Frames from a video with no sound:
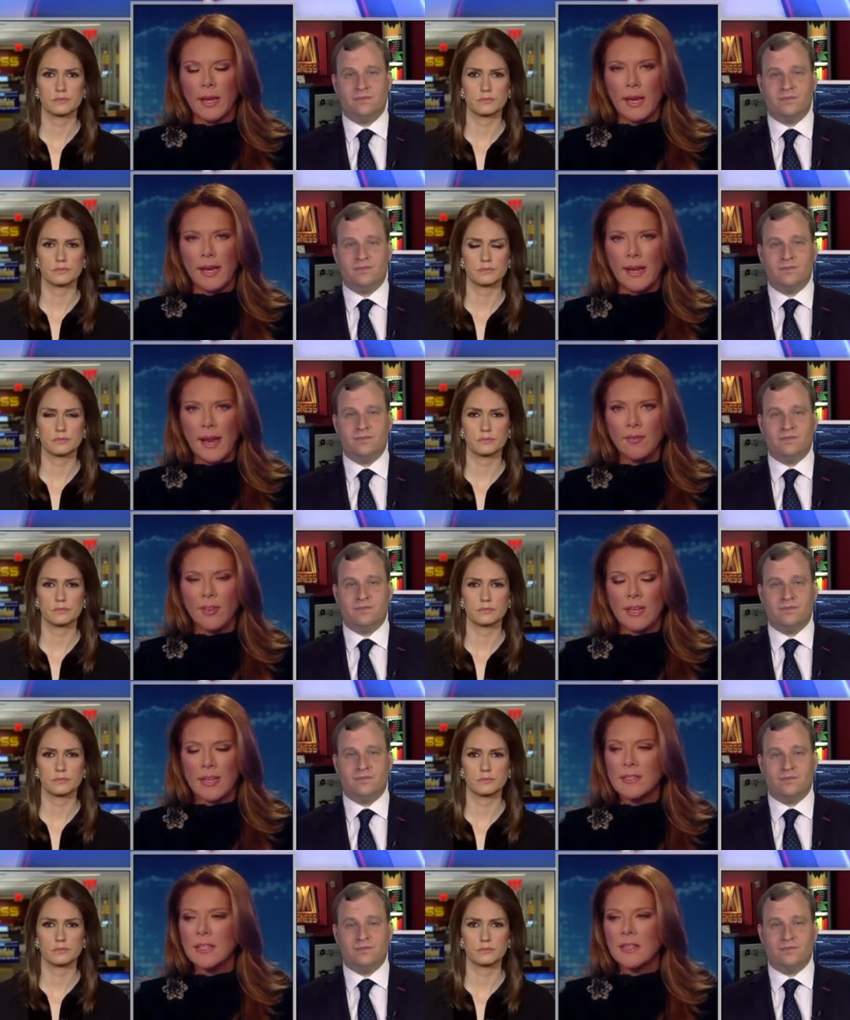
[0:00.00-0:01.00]
Speaker 1: And Evan,
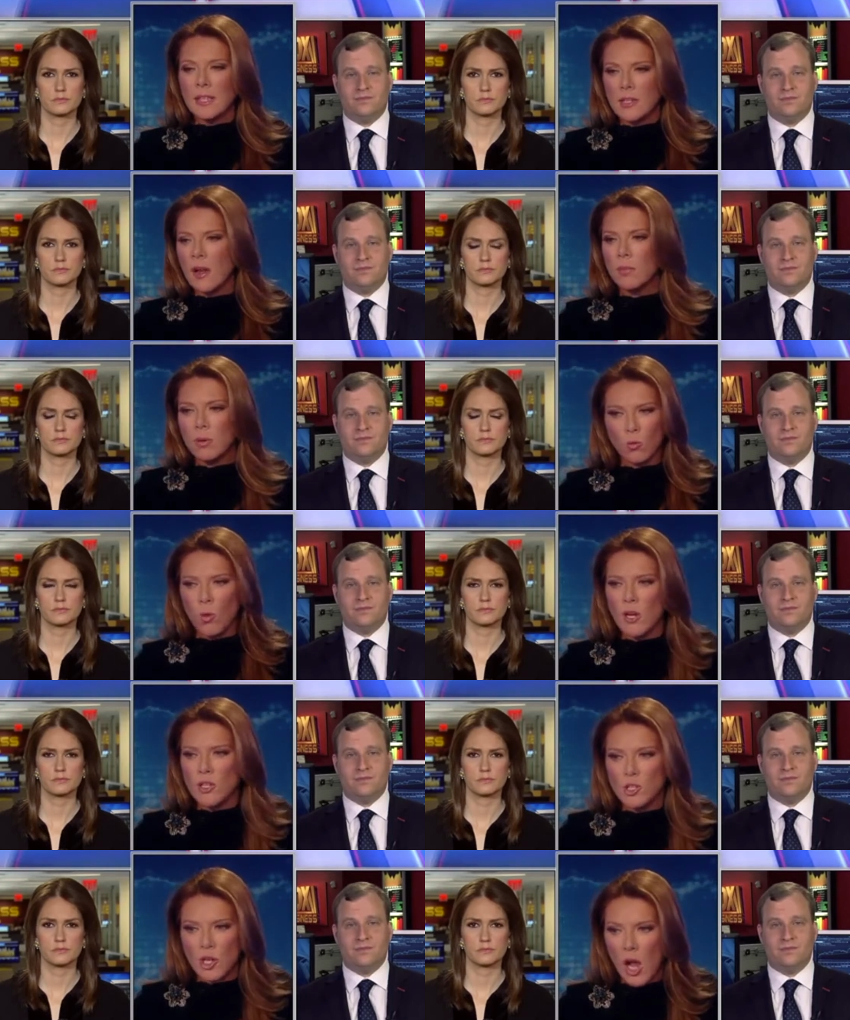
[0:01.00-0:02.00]
isn't the number
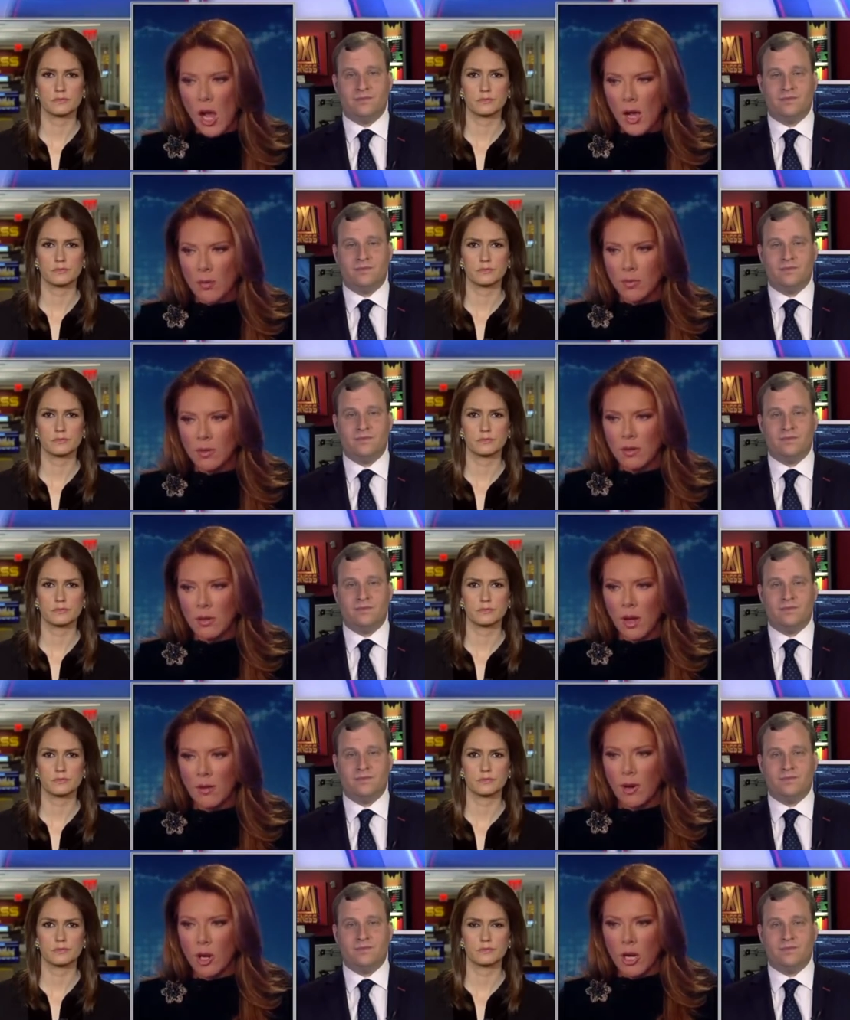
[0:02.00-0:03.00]
one job
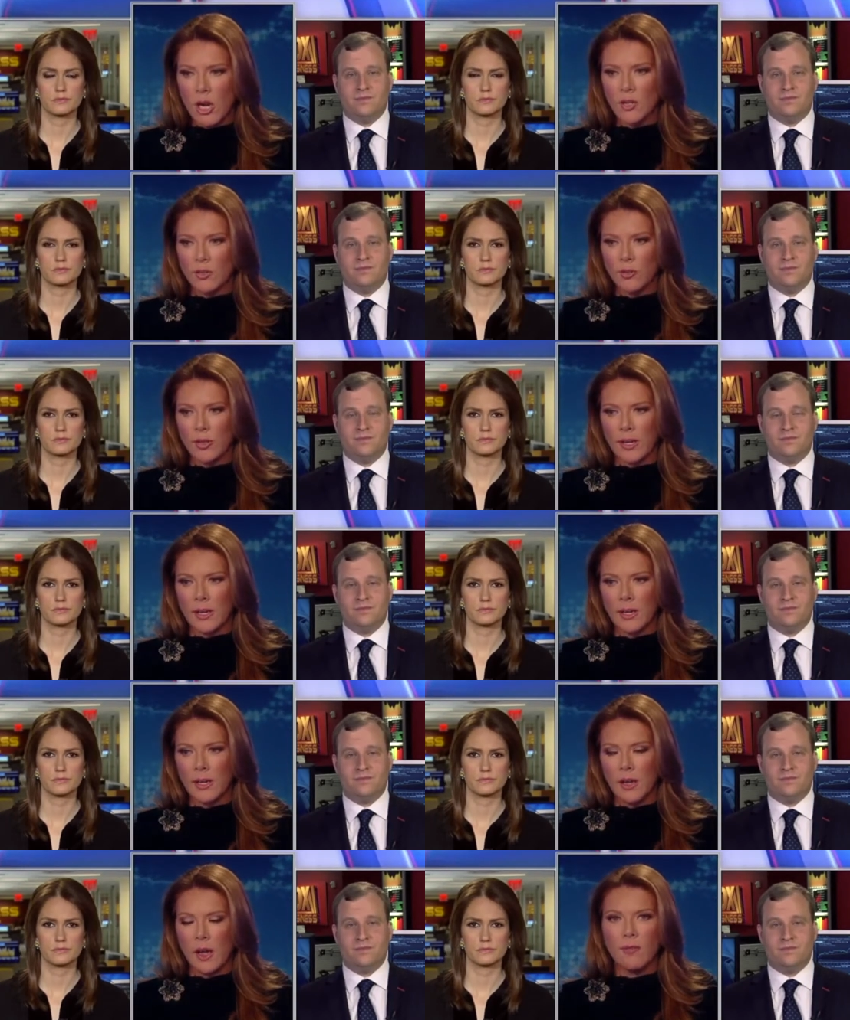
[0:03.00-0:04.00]
of our country,
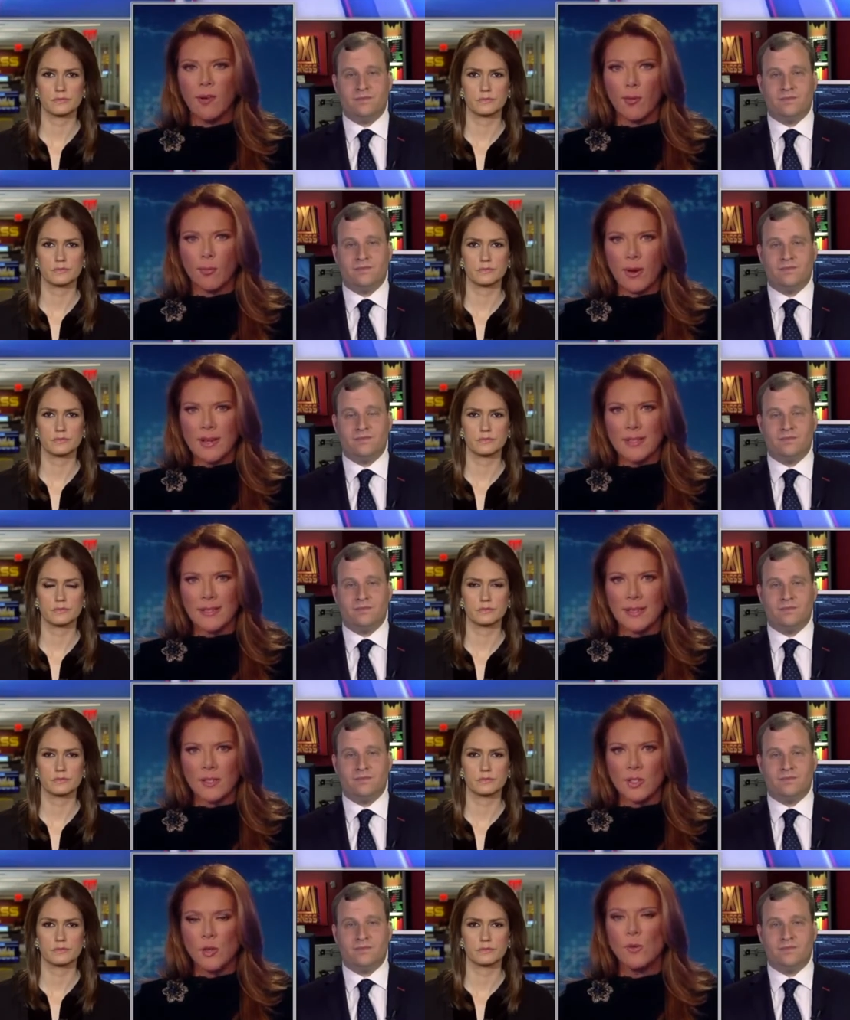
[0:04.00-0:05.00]
of our
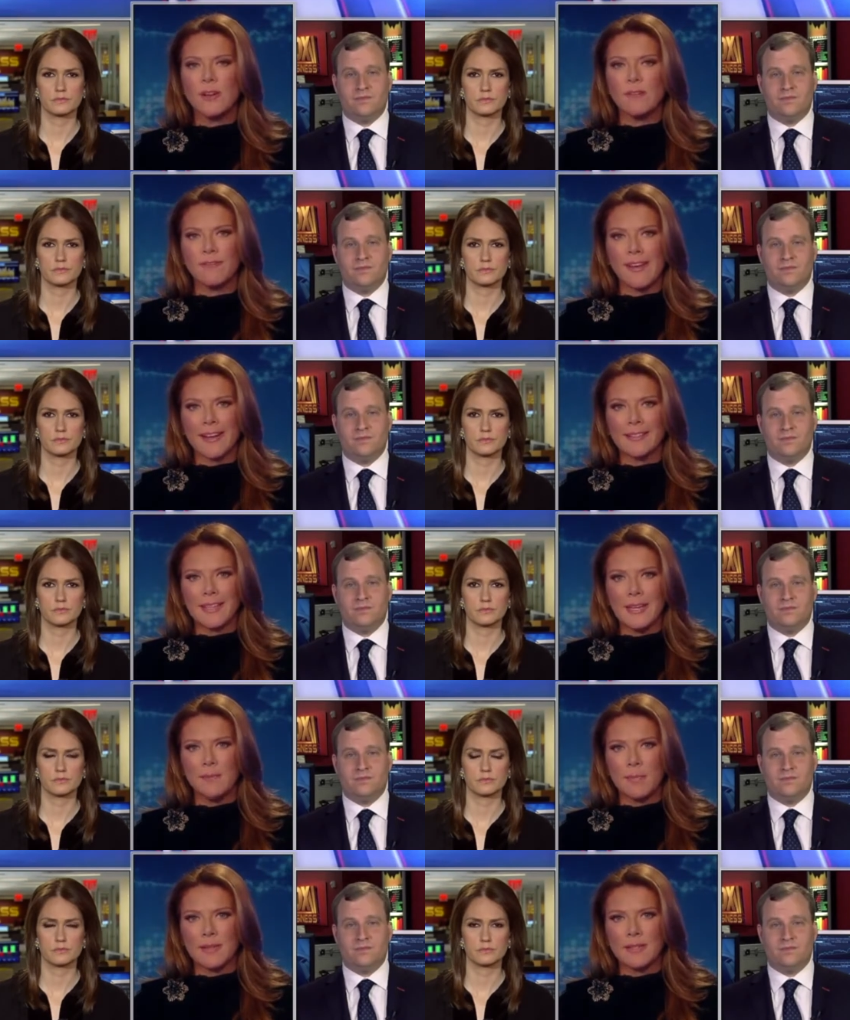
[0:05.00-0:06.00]
president, to in fact
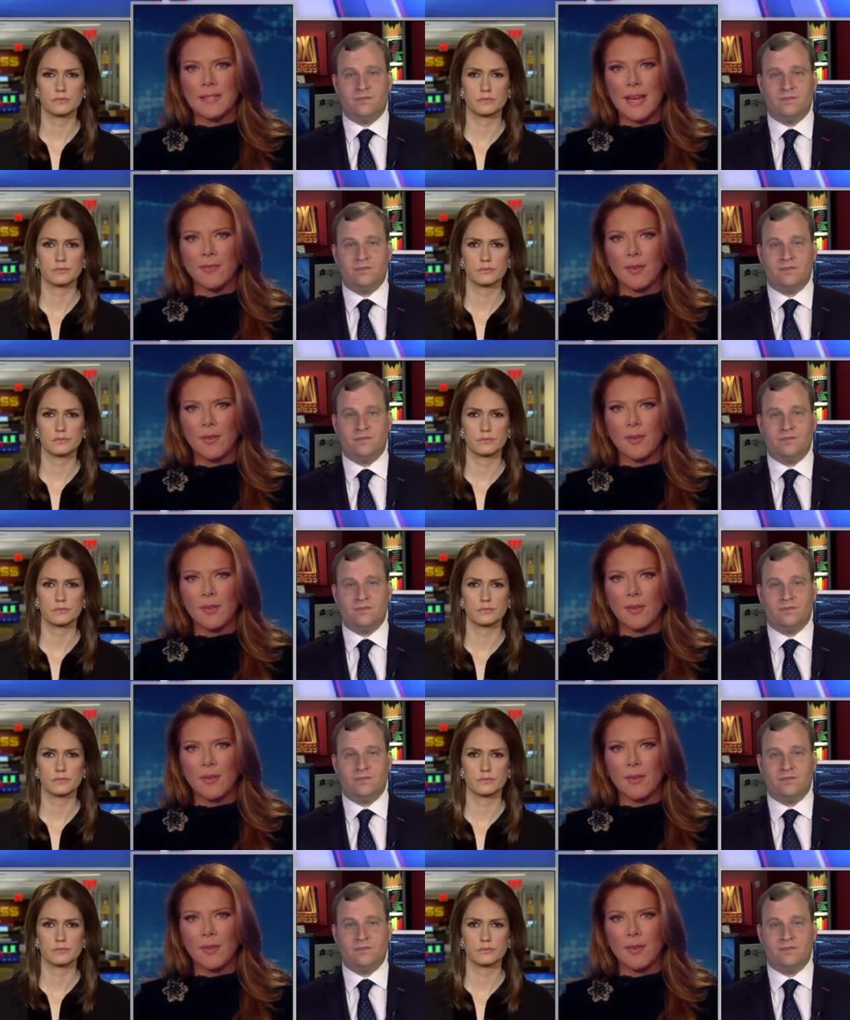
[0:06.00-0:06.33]
keep us safe? I